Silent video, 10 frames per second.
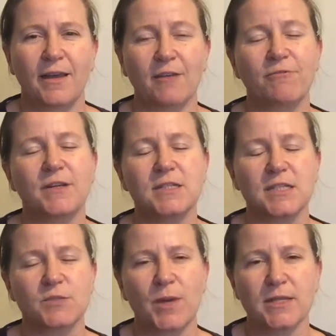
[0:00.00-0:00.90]
It felt
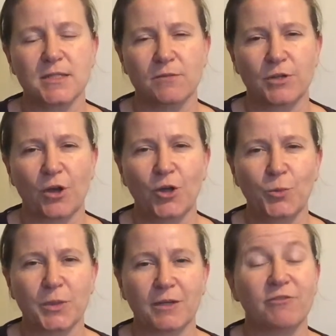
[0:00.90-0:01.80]
expansive and
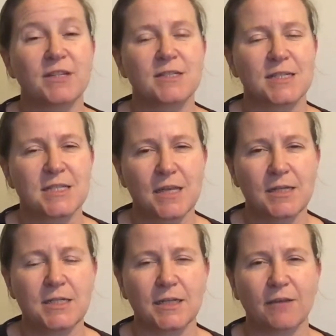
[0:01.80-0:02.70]
open. It felt
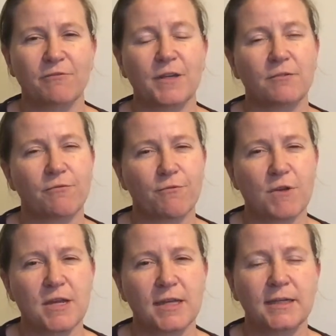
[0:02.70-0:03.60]
exciting. It felt
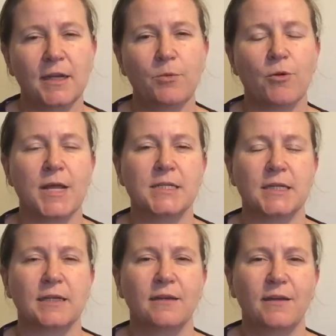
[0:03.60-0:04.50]
freeing and
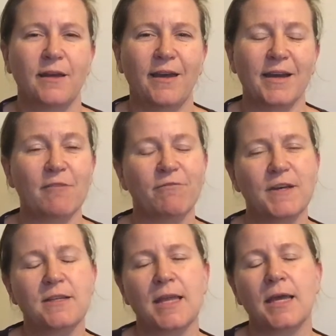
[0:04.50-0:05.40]
liberating. And it
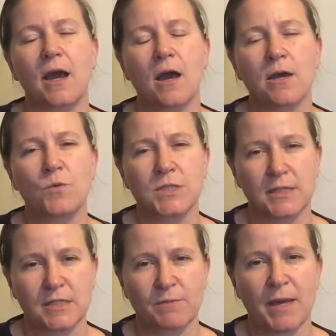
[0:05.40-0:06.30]
felt like I was
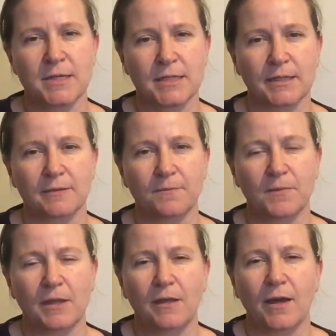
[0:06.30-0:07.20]
expanding.
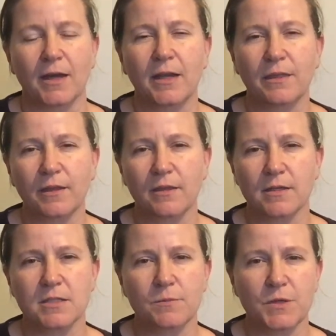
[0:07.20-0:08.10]
And I think
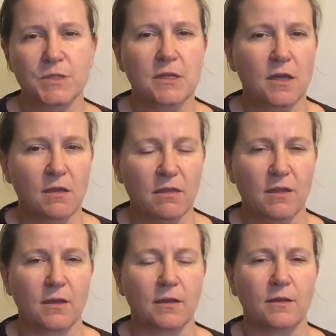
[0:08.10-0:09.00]
that's the most key
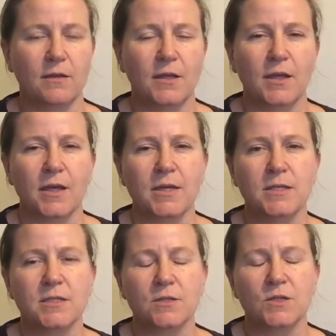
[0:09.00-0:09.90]
thing,
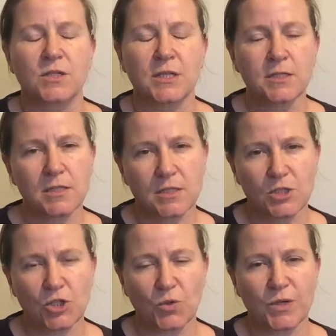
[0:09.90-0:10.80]
is does this
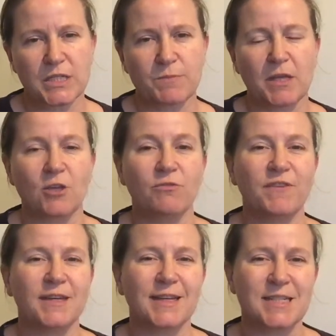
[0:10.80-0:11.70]
choice make you
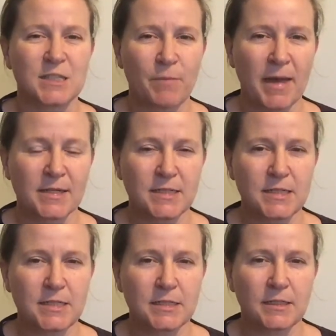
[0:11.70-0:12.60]
feel
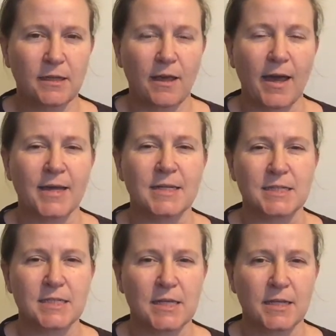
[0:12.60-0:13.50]
expanded and
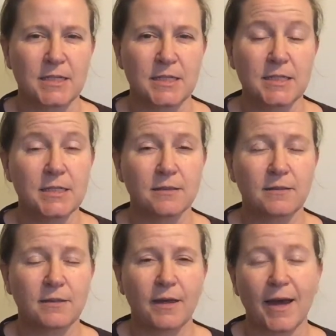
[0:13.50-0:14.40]
excited?
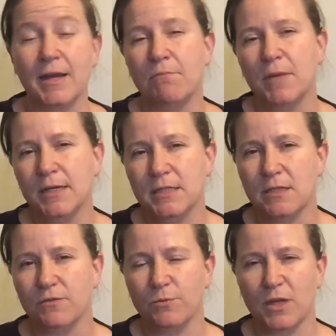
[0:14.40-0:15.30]
And it might
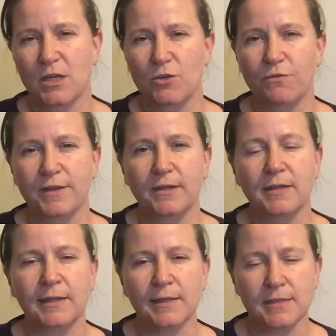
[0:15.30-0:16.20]
even make you feel a
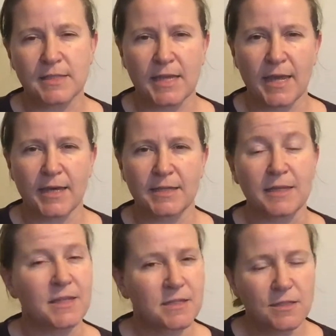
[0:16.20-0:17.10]
little scared,
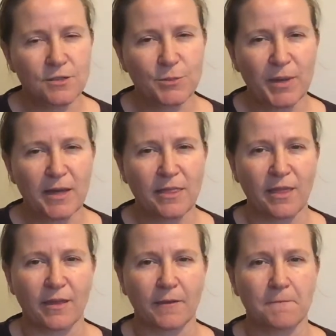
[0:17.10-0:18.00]
and that's not a bad
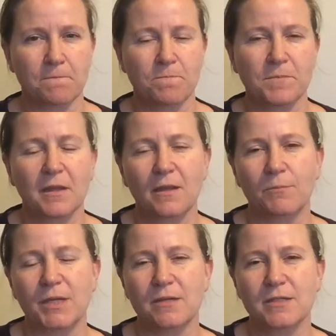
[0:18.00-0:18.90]
thing.
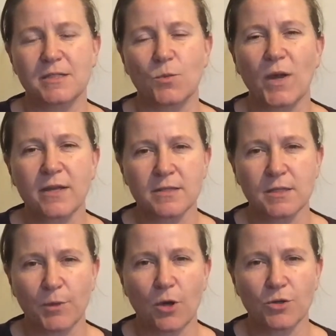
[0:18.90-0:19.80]
Because the way our
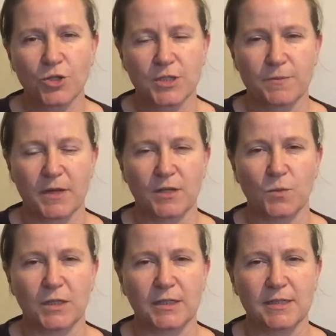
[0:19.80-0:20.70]
subconscious mind
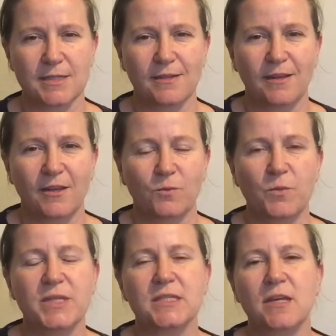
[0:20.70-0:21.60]
works,
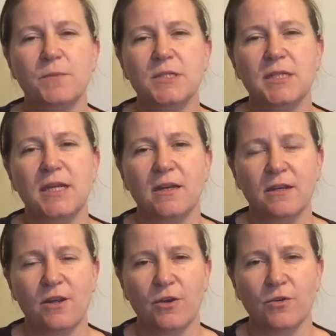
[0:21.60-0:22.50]
when we step into the
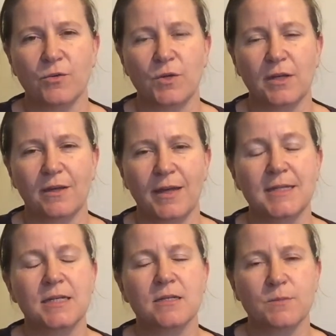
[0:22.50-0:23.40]
unknown,
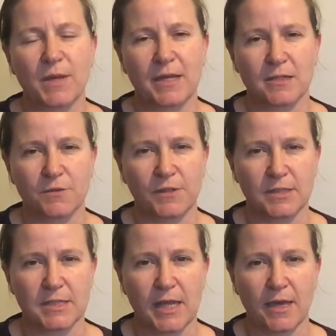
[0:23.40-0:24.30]
it does make us feel
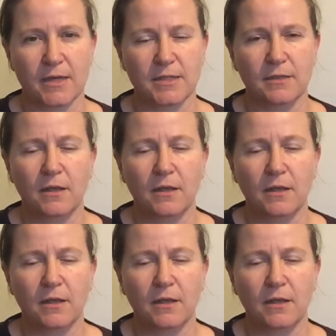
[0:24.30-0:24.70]
scared.